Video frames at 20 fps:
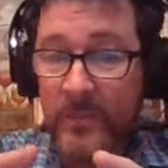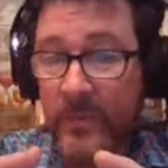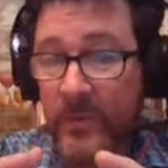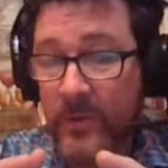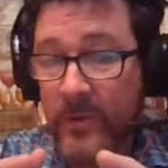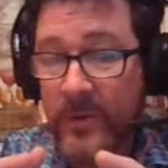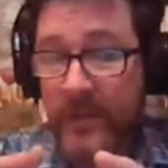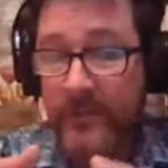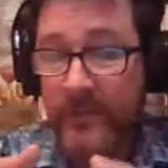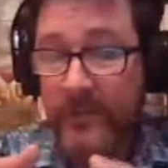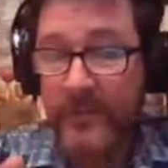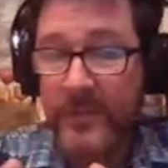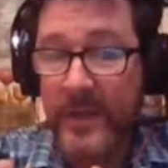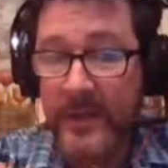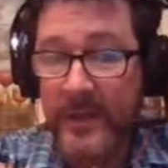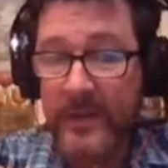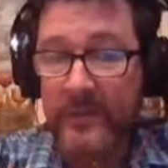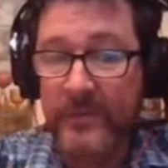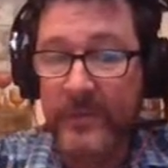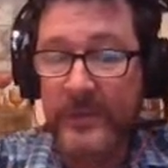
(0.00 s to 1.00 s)
if then
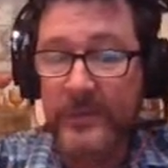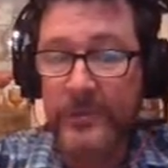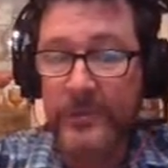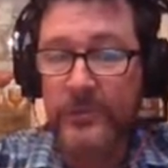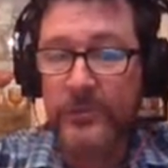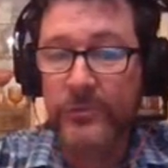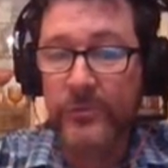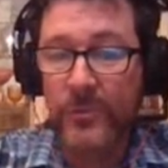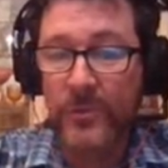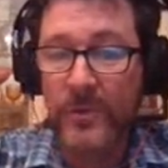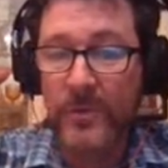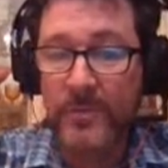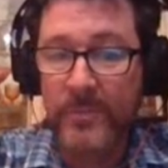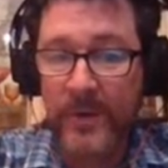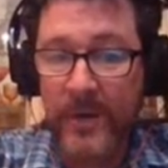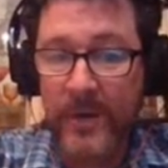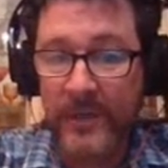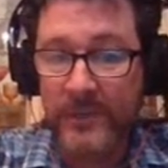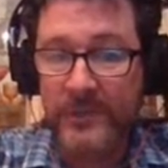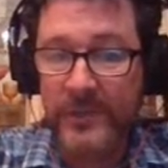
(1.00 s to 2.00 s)
adventure story
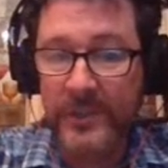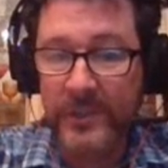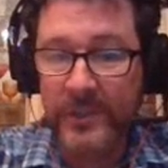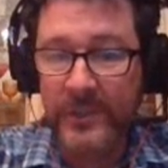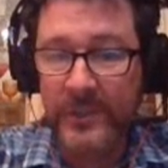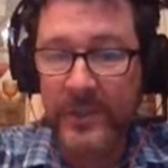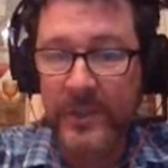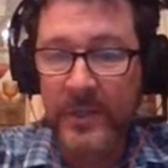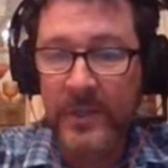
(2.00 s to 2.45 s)
project,